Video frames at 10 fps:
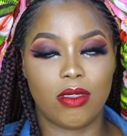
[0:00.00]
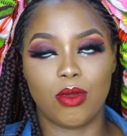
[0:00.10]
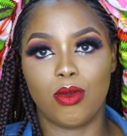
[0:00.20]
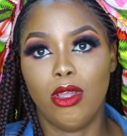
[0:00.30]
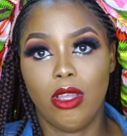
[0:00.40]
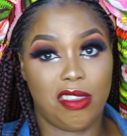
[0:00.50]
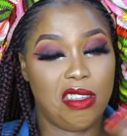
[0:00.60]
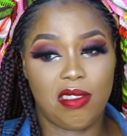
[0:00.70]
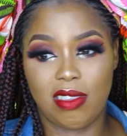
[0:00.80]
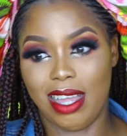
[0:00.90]
So
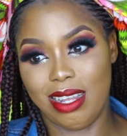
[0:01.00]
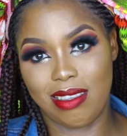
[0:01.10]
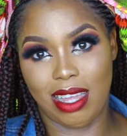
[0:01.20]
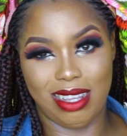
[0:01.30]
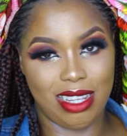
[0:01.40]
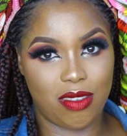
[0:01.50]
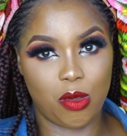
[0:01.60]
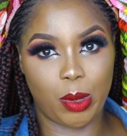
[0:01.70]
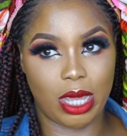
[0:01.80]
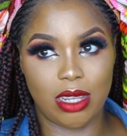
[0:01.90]
just start, and
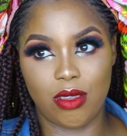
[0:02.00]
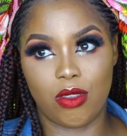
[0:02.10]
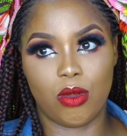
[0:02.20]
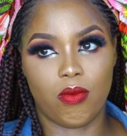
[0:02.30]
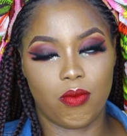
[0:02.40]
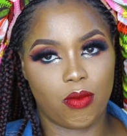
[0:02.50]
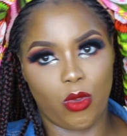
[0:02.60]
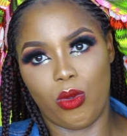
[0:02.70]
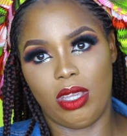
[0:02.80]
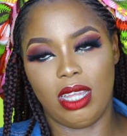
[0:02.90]
little by little
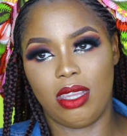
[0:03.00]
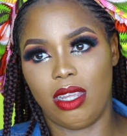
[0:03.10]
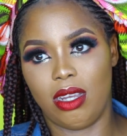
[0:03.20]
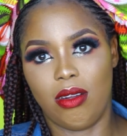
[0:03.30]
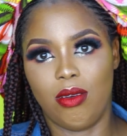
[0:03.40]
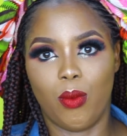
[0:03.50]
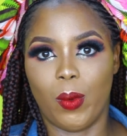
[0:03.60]
you get there.